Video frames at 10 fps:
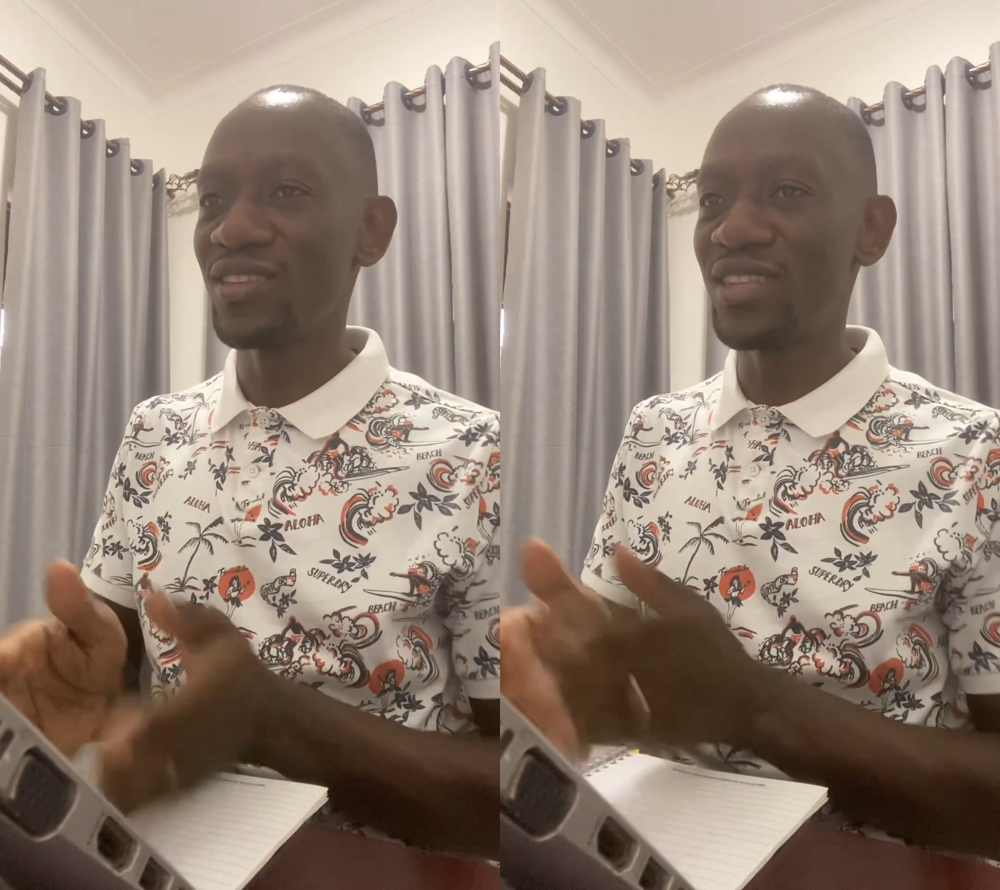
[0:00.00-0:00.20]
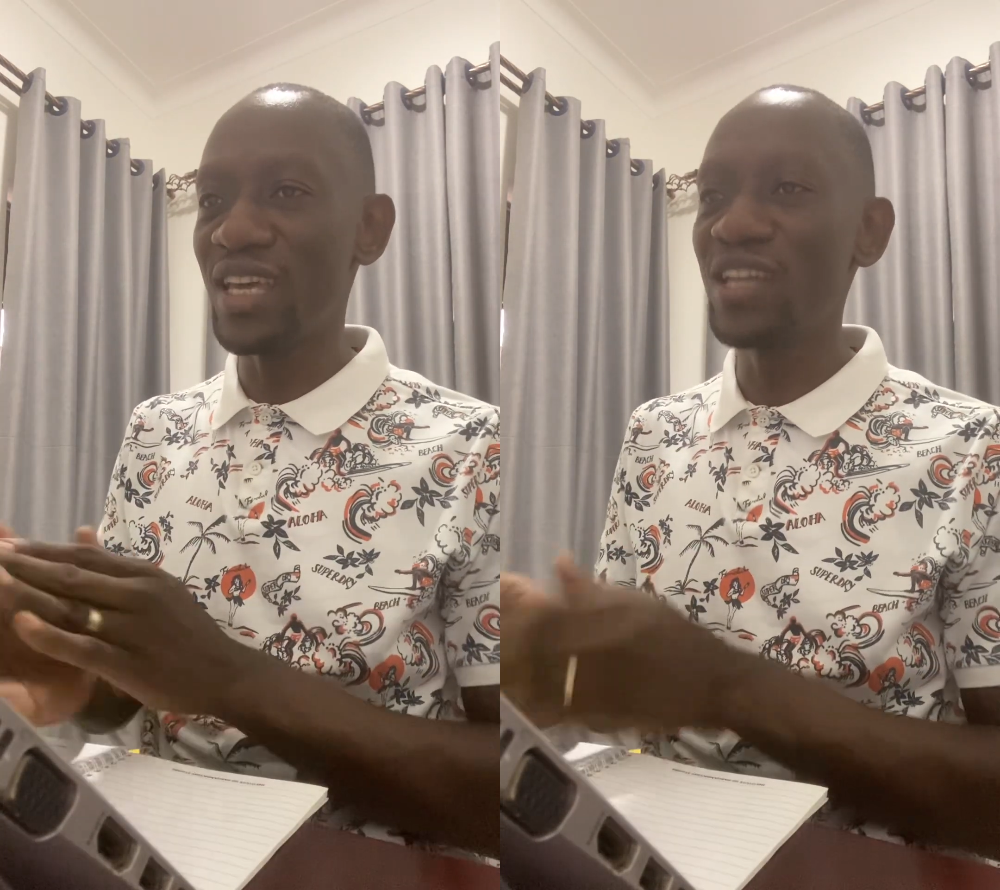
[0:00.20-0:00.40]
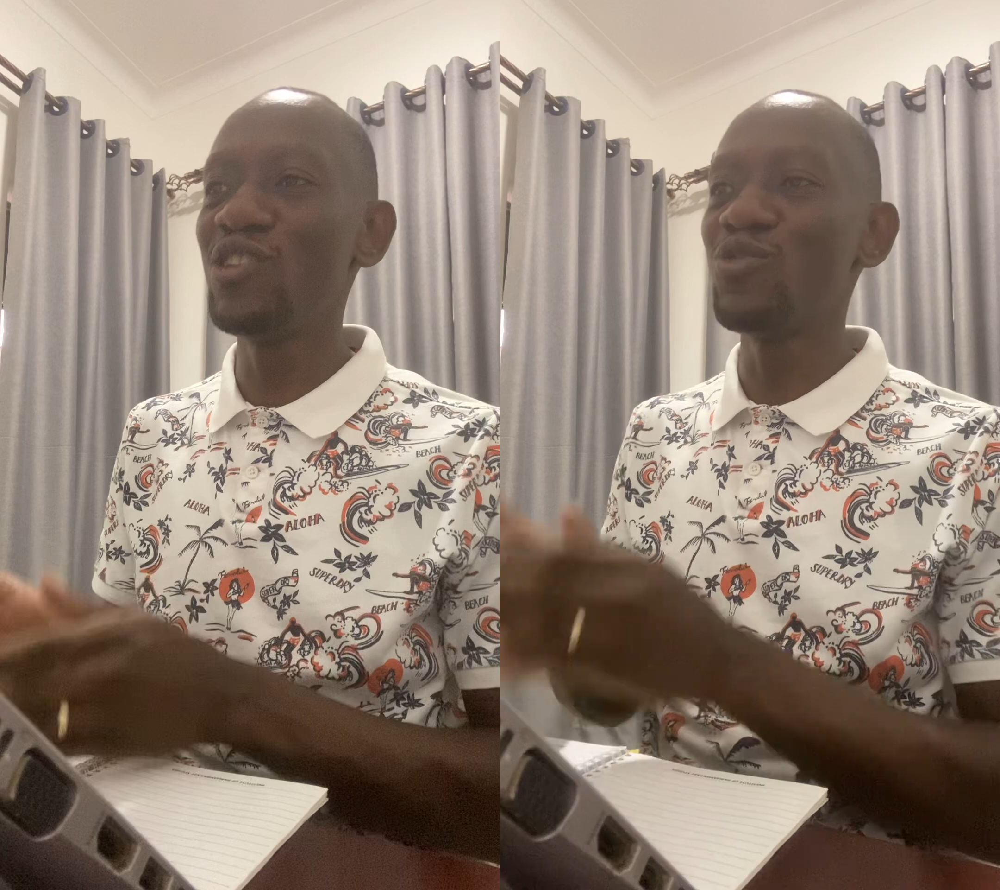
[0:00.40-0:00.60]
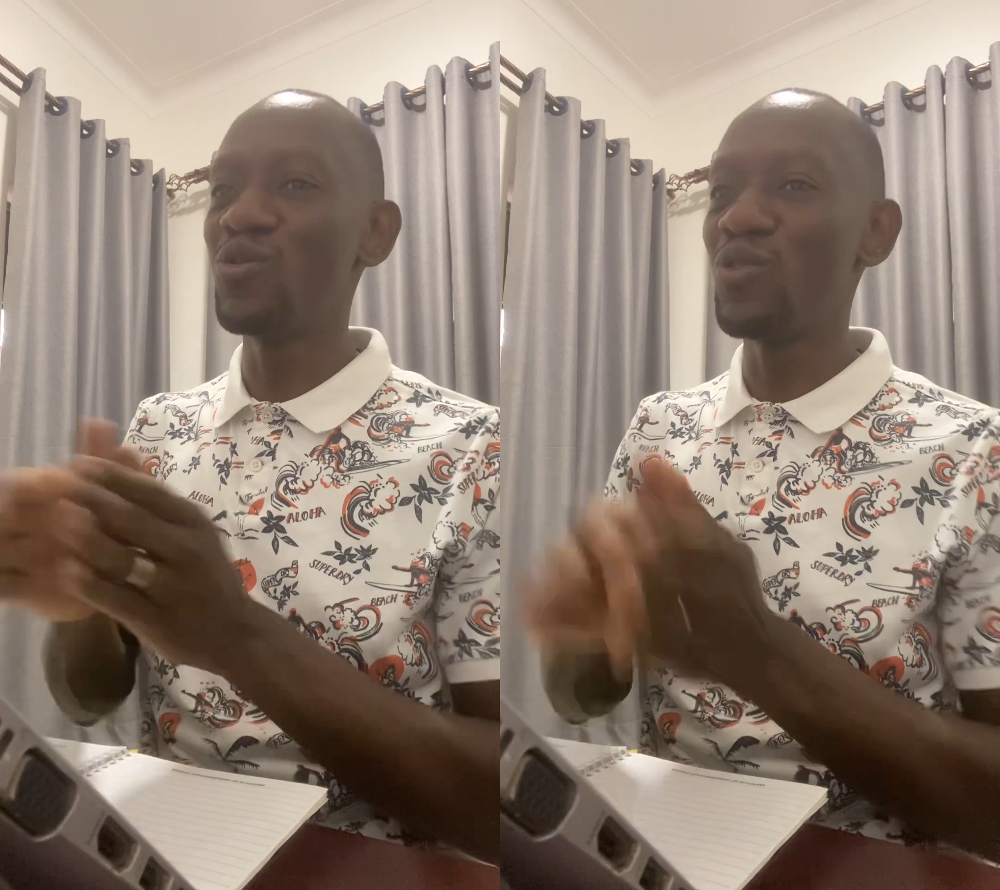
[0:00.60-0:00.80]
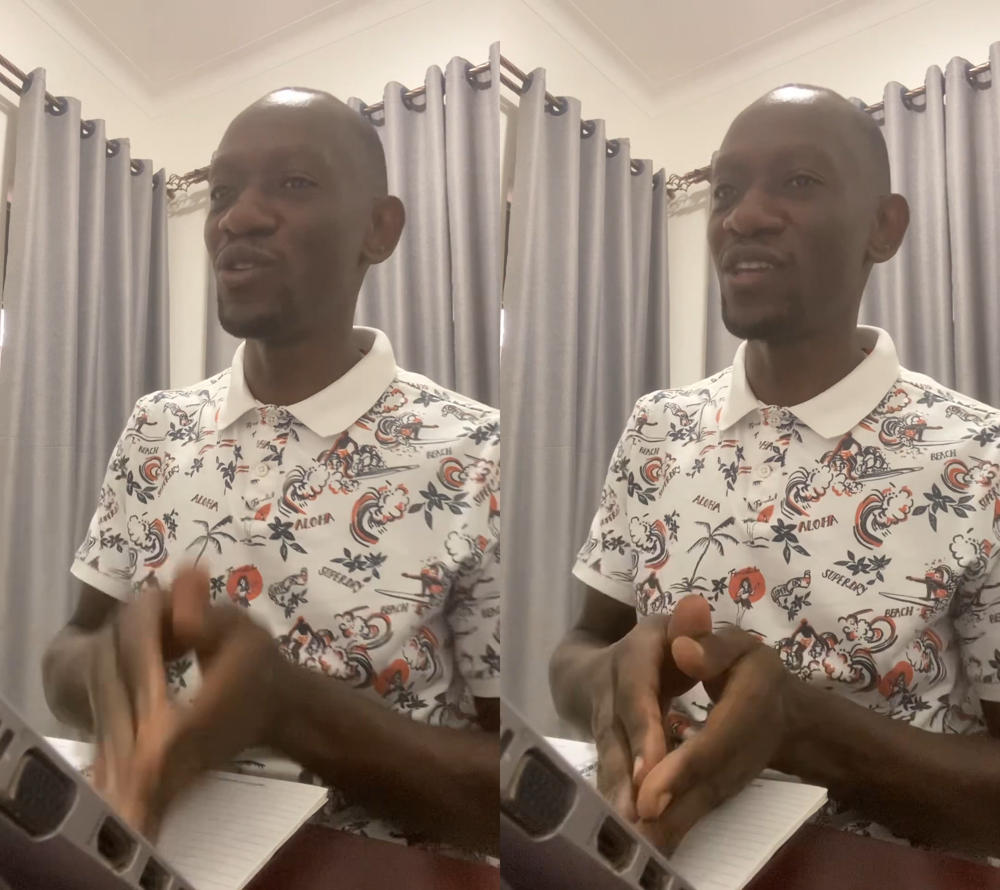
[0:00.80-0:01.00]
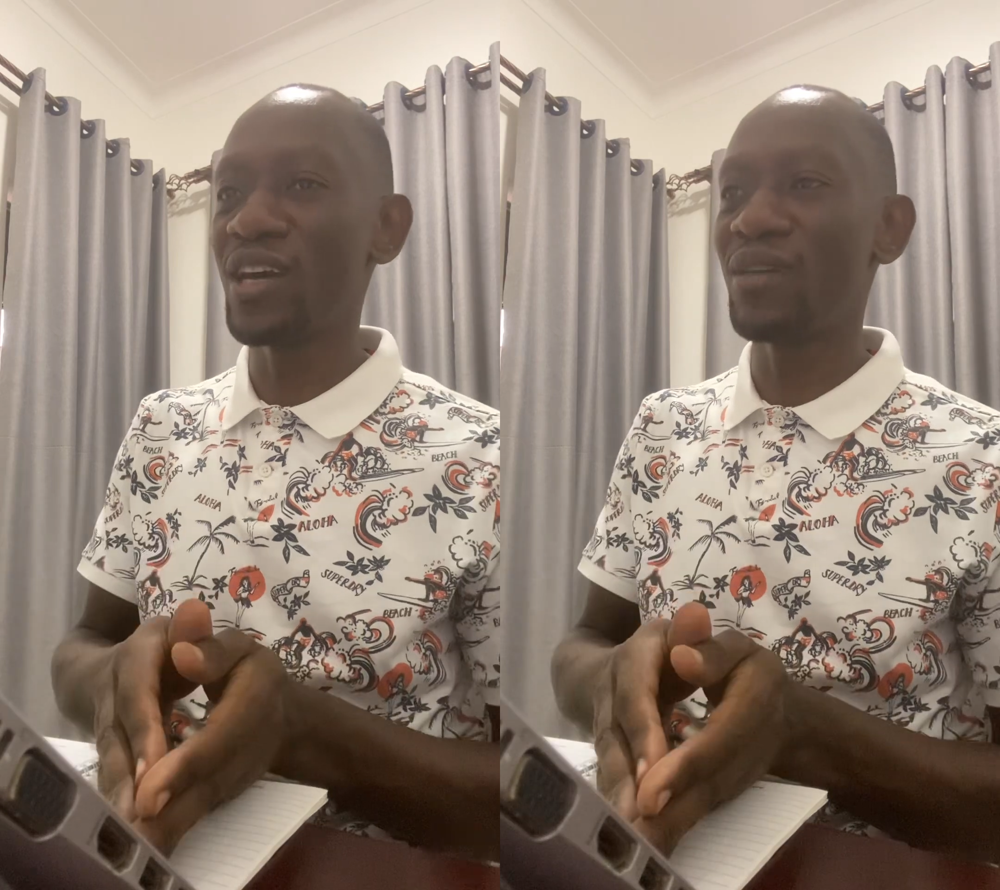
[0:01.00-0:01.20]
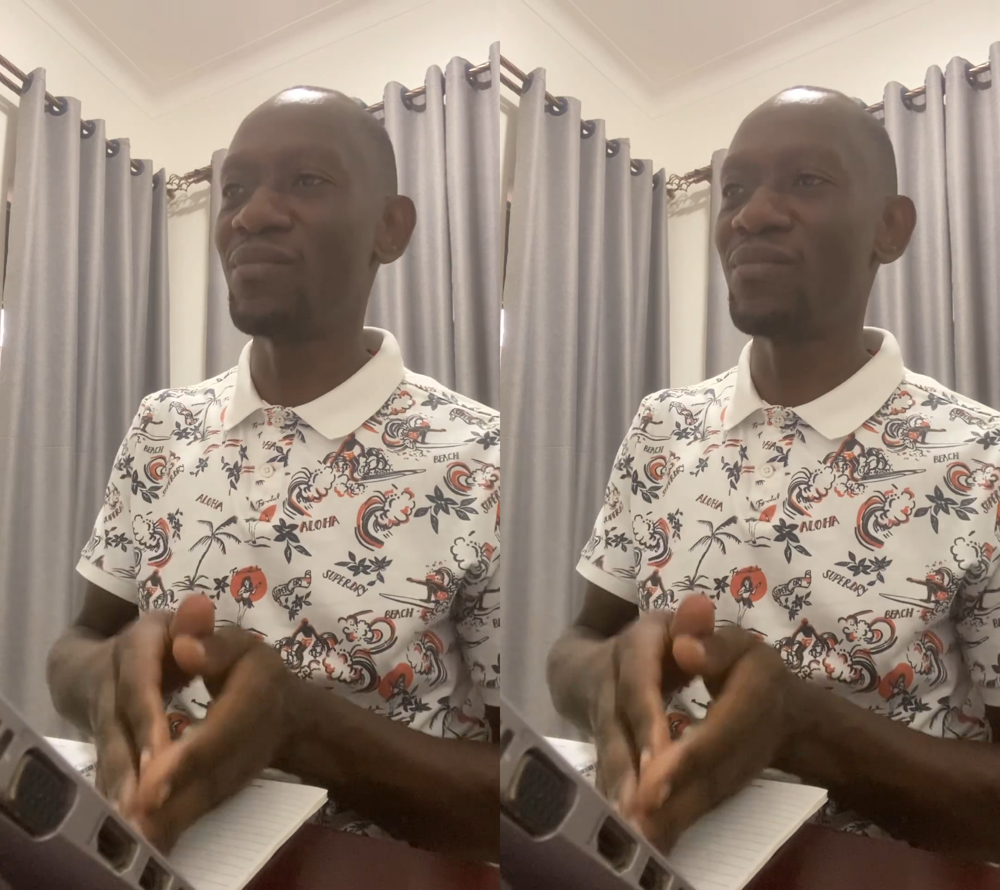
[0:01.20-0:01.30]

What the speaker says: then you go there,